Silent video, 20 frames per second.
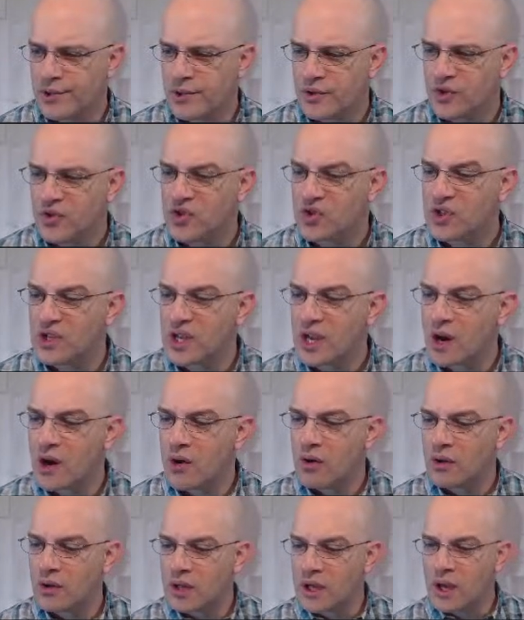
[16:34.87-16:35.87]

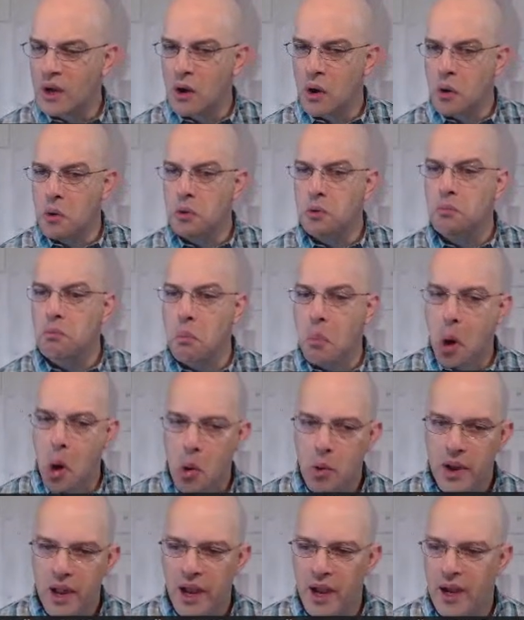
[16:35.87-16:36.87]
Sierra Leone.
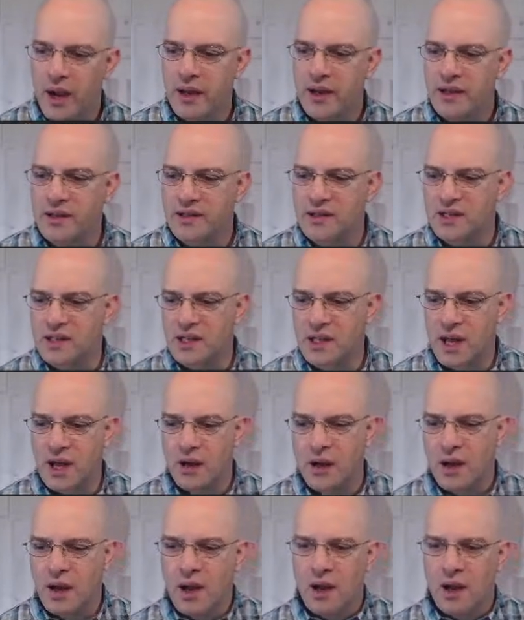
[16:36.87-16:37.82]
Okay, I could see that.